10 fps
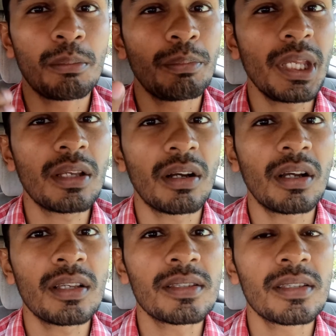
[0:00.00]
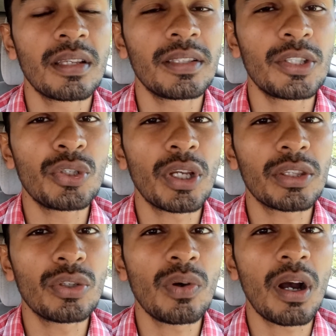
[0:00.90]
because they do not
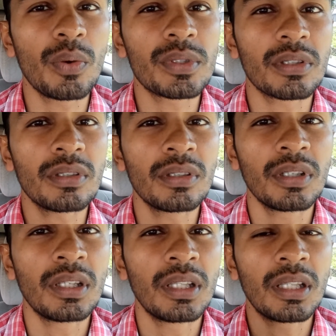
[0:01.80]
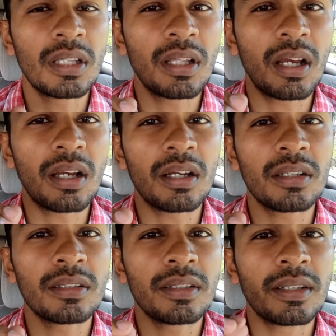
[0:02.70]
know how to uh,
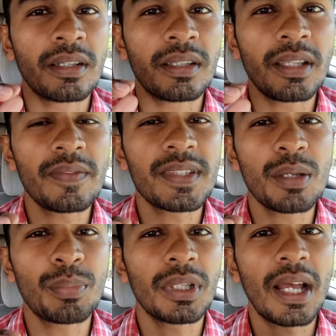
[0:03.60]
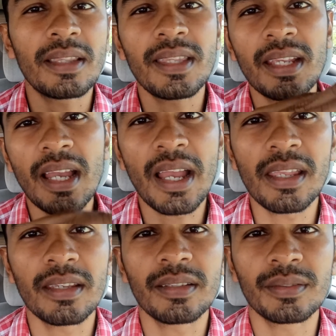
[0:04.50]
live simple and think
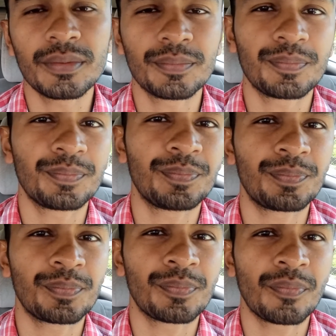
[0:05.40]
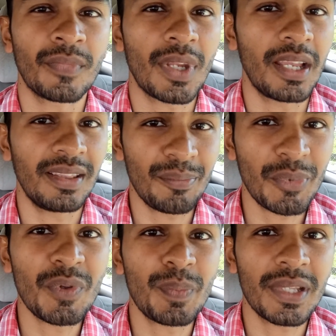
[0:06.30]
high. Let me
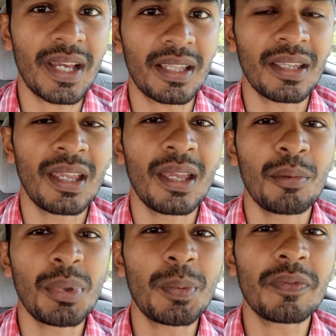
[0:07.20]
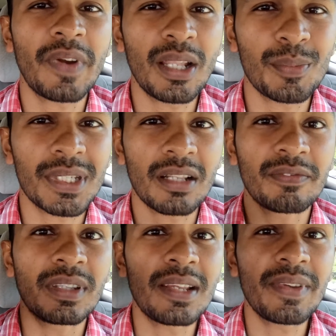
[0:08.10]
repeat that. People find themselves
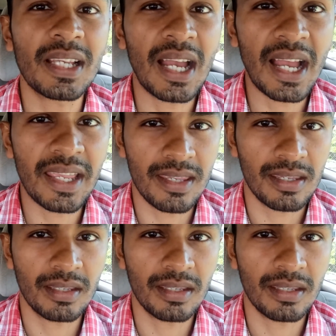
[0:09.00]
living high,